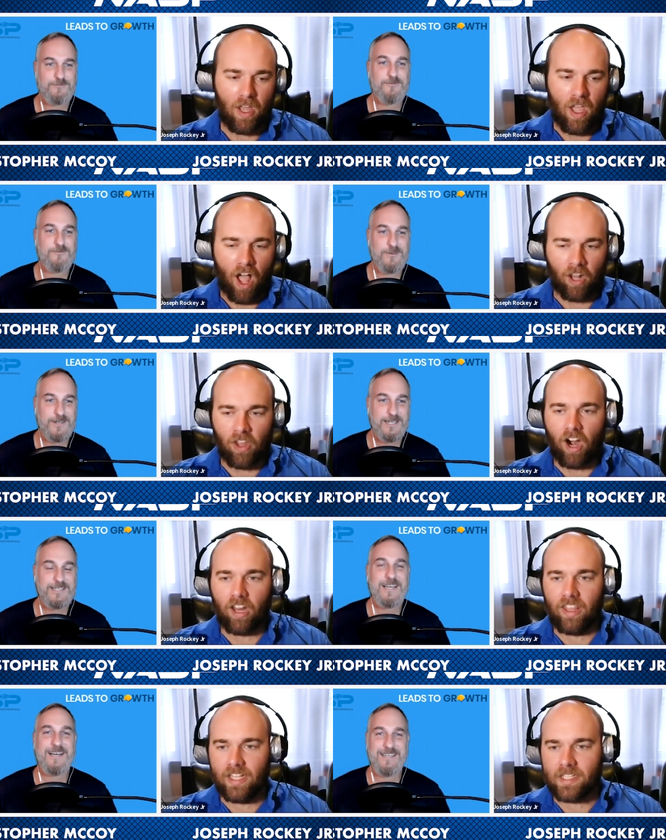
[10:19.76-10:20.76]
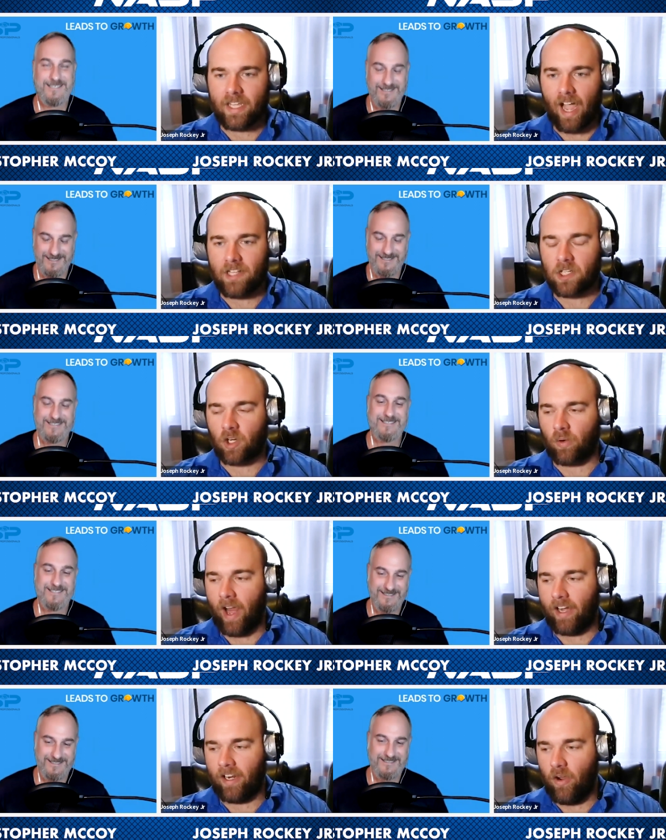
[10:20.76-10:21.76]
Speaker 1: Right. A lot of these guys
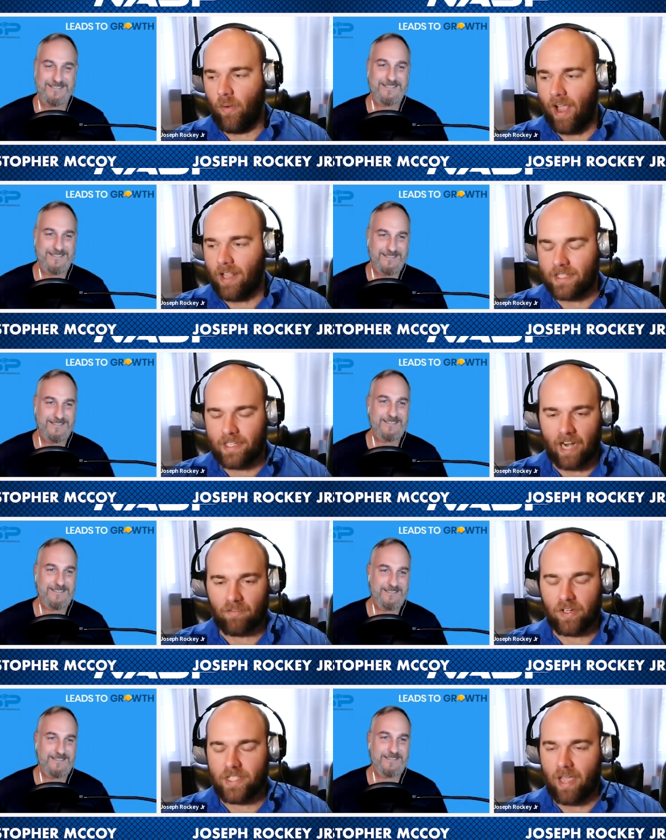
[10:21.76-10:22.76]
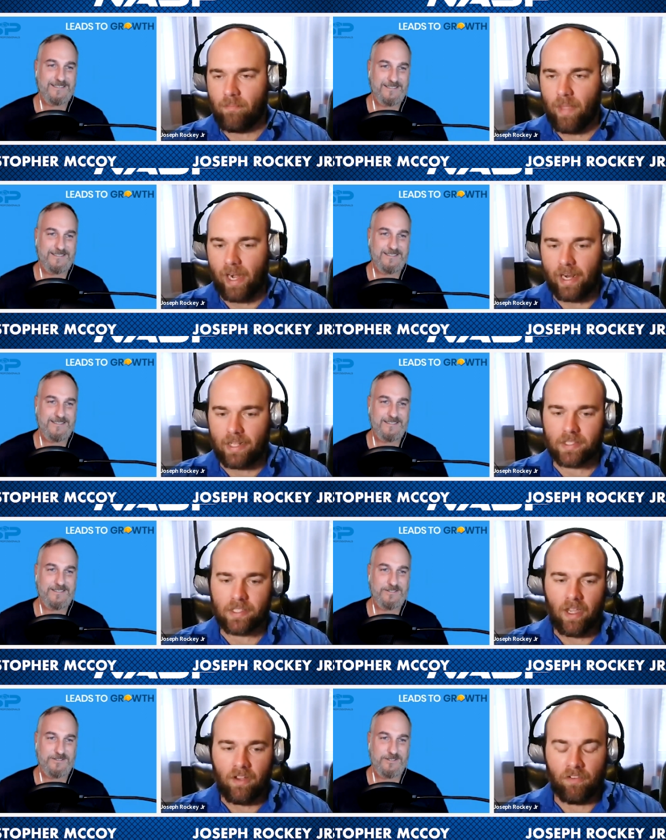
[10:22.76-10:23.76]
create a new entity every 10
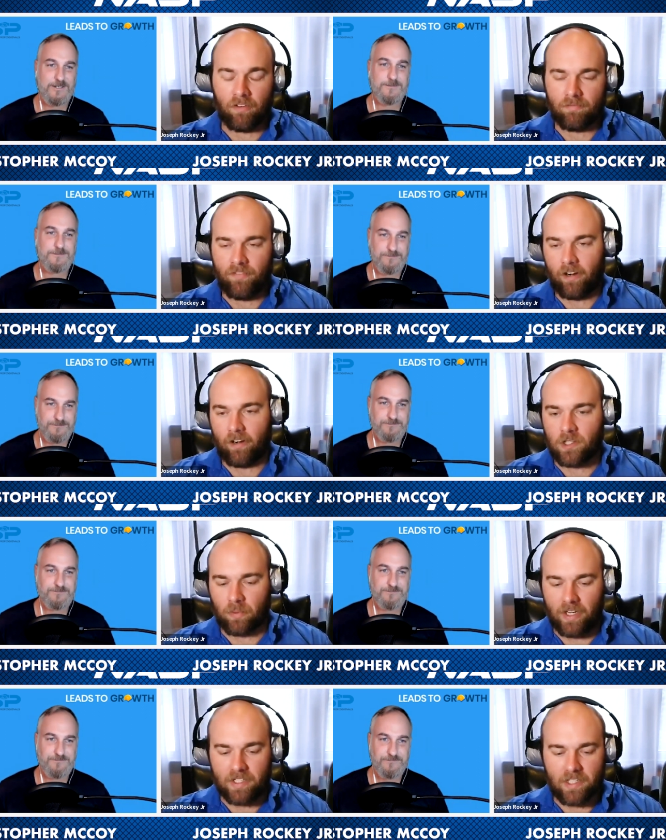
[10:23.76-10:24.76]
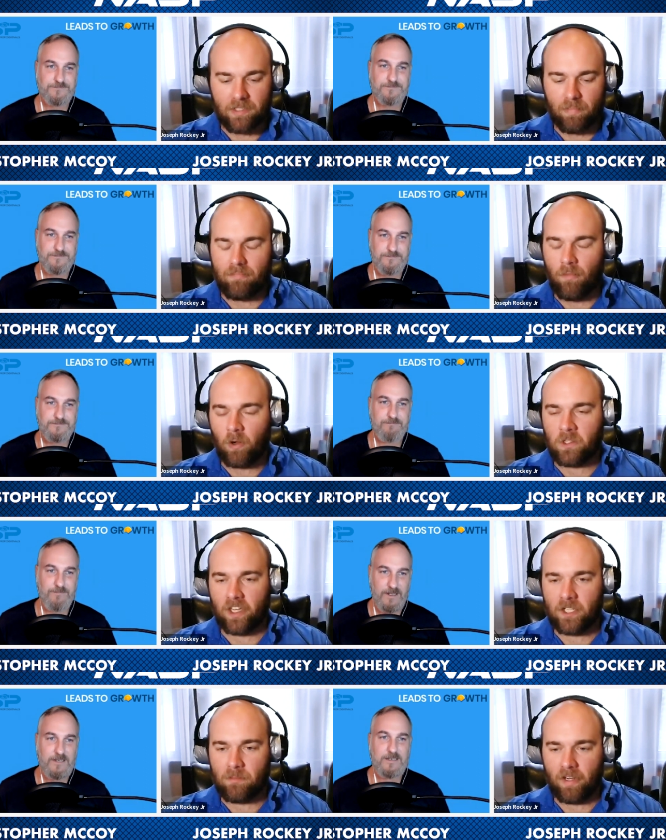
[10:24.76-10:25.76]
minutes for various reasons, but
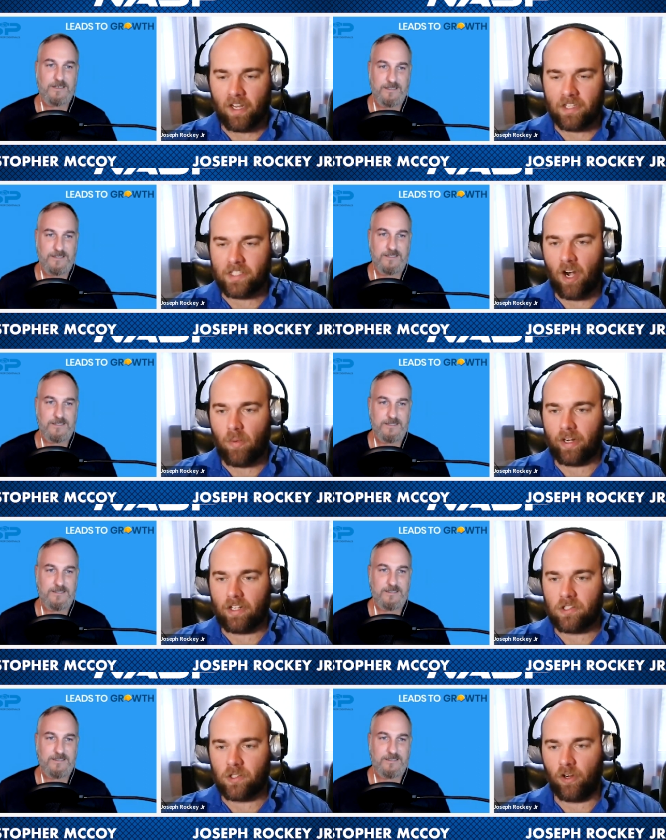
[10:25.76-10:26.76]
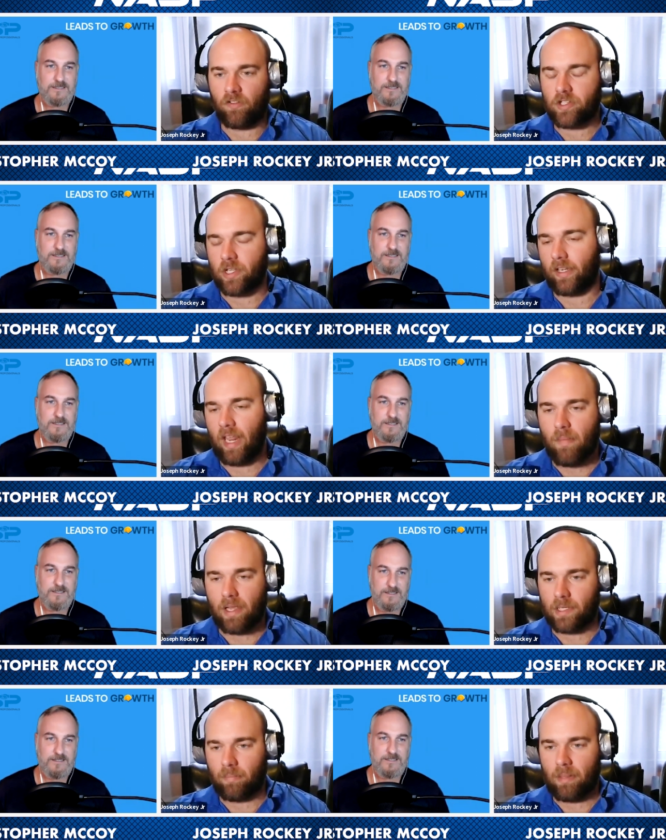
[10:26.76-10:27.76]
mostly it's because they don't want to get sued for something they
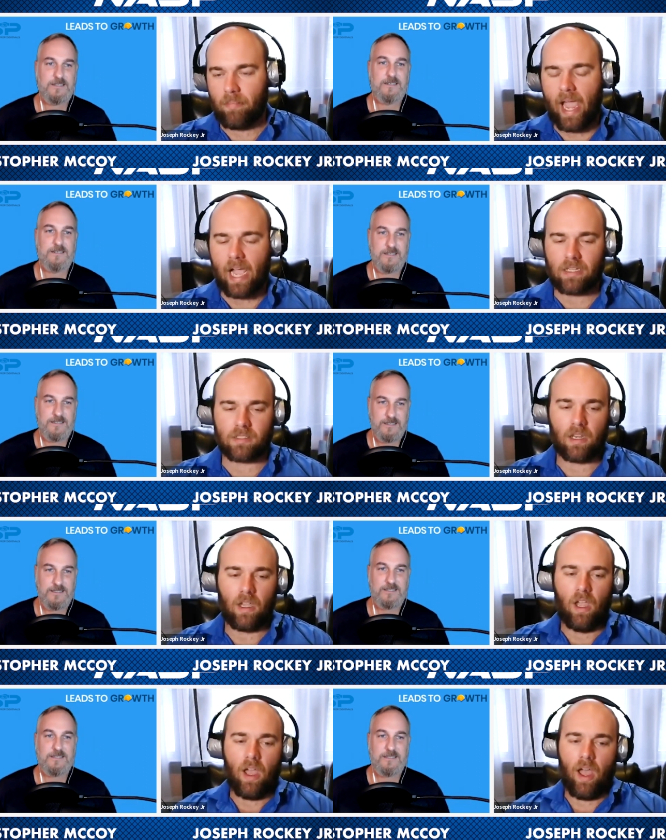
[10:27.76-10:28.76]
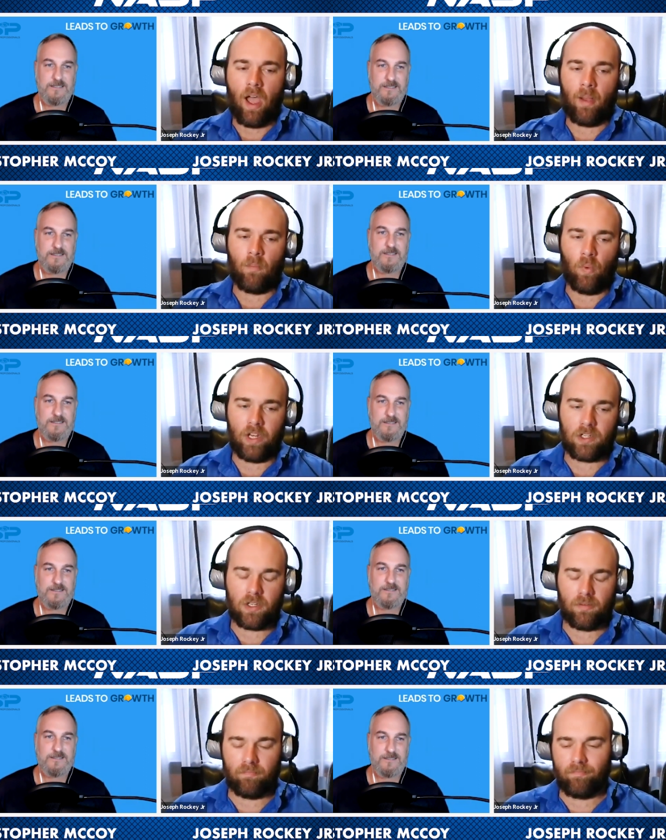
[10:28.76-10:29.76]
messed up in the past,
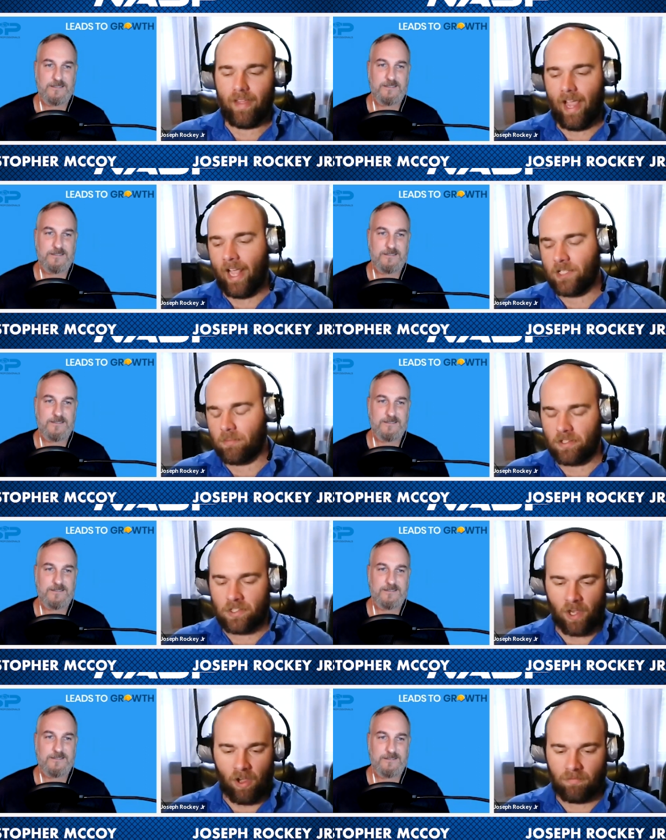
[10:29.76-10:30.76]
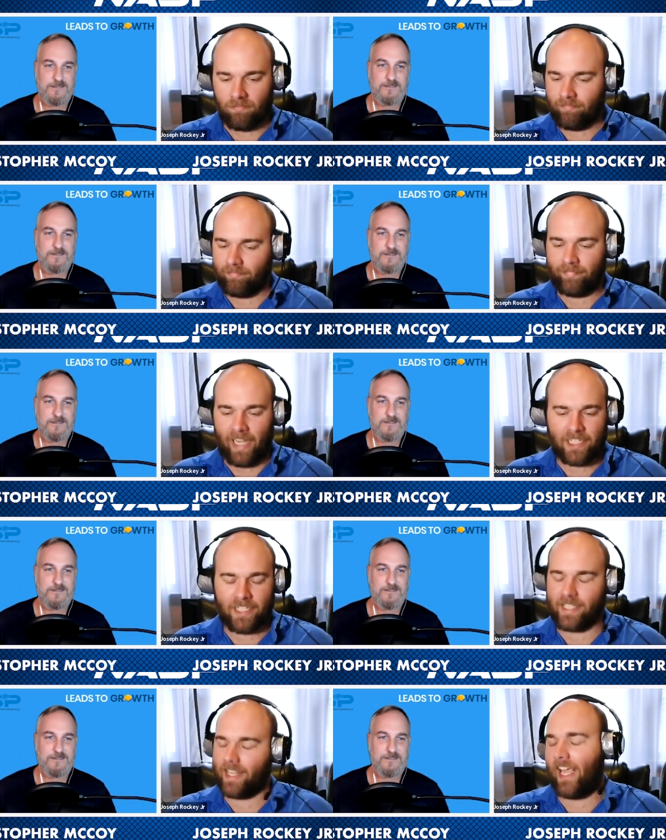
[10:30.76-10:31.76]
which as a result, that's
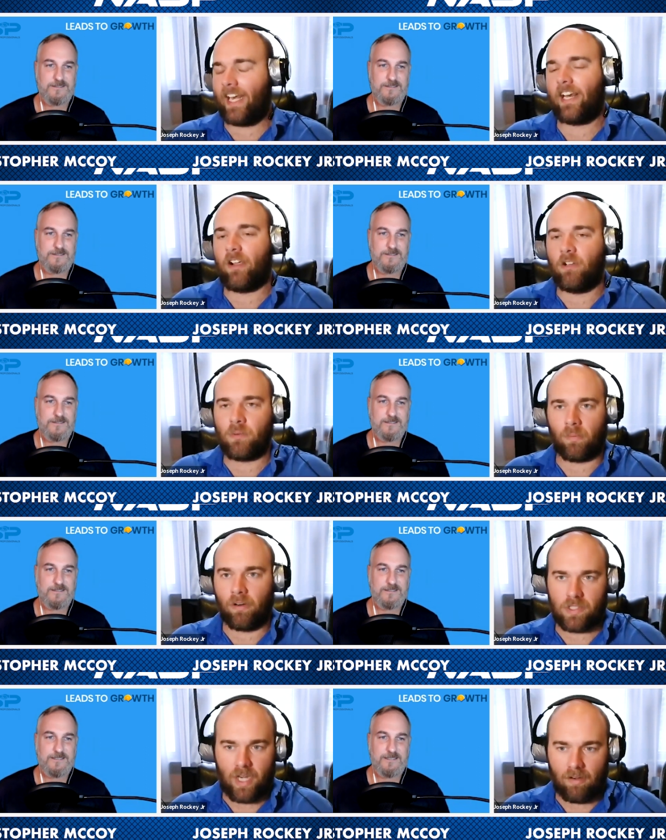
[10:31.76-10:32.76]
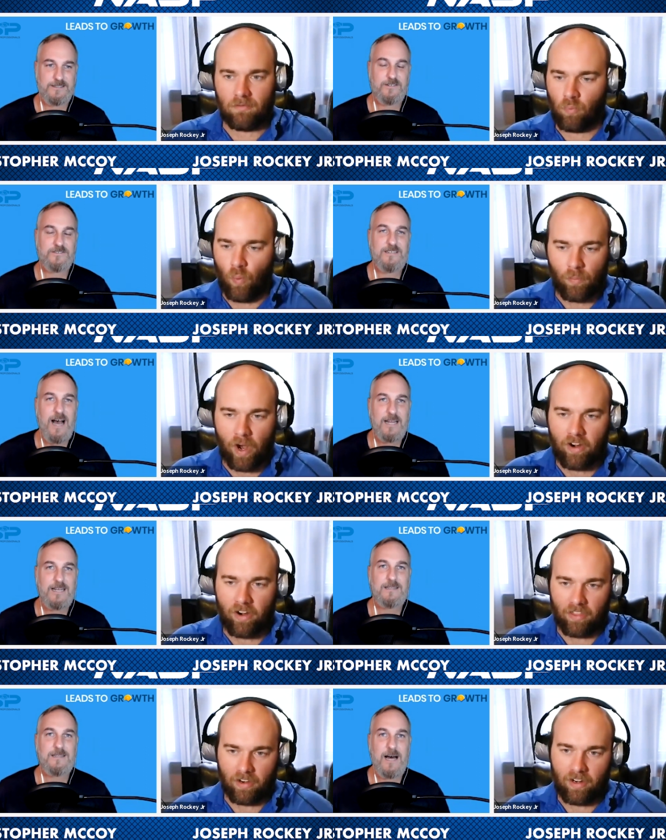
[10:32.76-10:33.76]
just a thing that goes with real estate. There's not
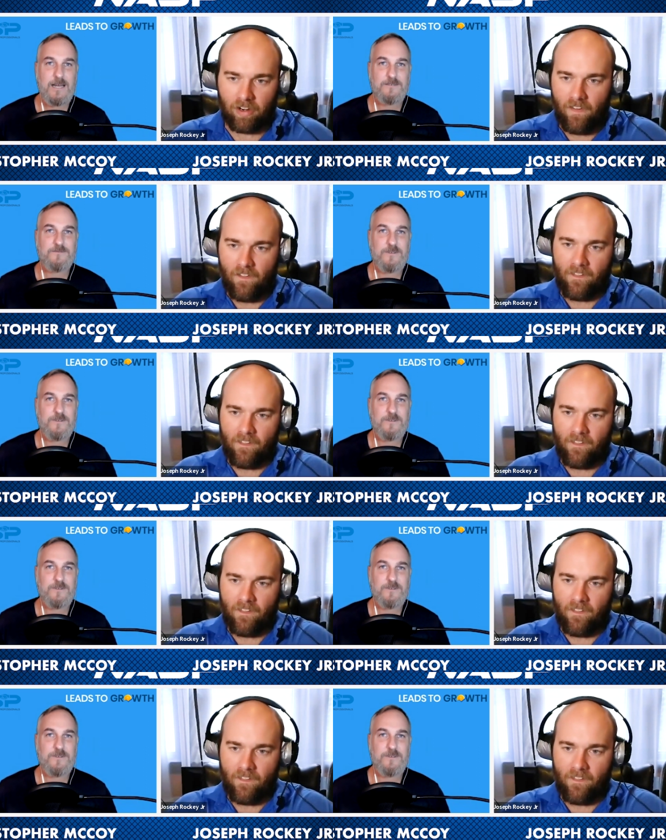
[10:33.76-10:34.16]
a lot of